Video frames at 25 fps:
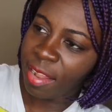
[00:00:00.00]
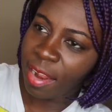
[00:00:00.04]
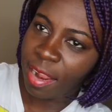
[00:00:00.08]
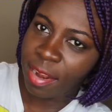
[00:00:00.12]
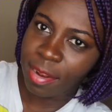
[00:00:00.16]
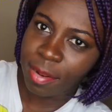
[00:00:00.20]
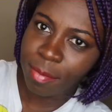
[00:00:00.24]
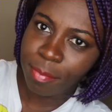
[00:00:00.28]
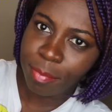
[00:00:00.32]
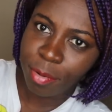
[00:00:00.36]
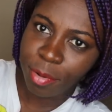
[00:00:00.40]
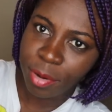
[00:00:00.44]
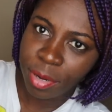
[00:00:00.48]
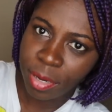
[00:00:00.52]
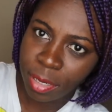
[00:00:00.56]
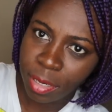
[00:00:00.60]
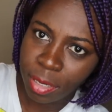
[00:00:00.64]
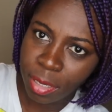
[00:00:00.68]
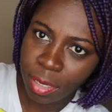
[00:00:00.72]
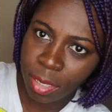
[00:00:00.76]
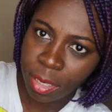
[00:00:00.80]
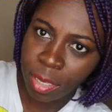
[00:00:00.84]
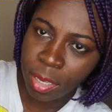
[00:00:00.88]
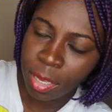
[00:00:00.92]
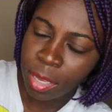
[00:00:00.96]
that I didn't put
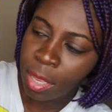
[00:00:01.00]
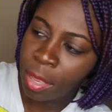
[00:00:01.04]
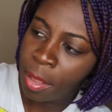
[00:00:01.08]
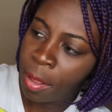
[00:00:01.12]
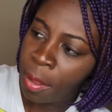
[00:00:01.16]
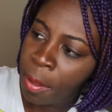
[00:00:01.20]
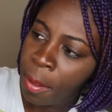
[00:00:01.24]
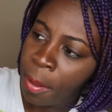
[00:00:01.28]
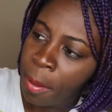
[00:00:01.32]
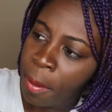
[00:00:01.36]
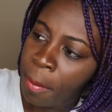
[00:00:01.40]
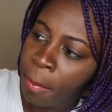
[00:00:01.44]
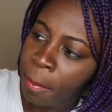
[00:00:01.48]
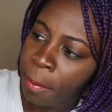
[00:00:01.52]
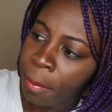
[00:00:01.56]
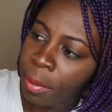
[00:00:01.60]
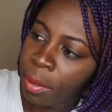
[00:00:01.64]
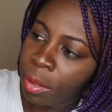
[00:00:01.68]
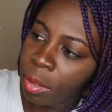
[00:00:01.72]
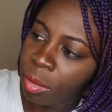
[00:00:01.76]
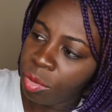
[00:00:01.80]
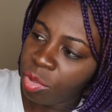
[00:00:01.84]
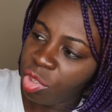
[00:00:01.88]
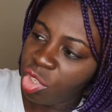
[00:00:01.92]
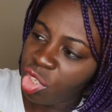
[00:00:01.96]
any
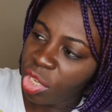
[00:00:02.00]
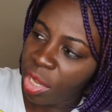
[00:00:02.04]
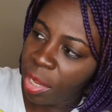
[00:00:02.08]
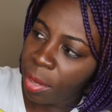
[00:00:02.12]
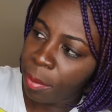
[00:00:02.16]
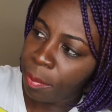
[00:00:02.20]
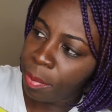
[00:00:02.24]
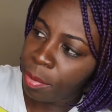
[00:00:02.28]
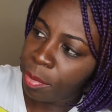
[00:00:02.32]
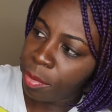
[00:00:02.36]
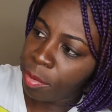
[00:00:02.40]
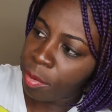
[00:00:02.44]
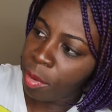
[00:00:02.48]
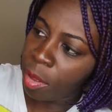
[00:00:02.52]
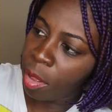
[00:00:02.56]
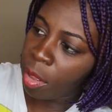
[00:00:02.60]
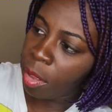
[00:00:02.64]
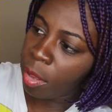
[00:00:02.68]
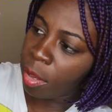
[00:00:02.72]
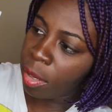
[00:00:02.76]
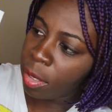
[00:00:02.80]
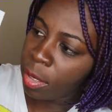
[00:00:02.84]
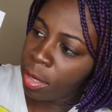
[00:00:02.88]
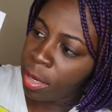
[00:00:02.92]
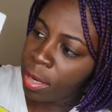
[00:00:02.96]
blue shampoo
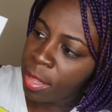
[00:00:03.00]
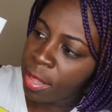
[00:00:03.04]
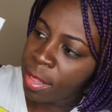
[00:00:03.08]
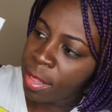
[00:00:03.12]
on.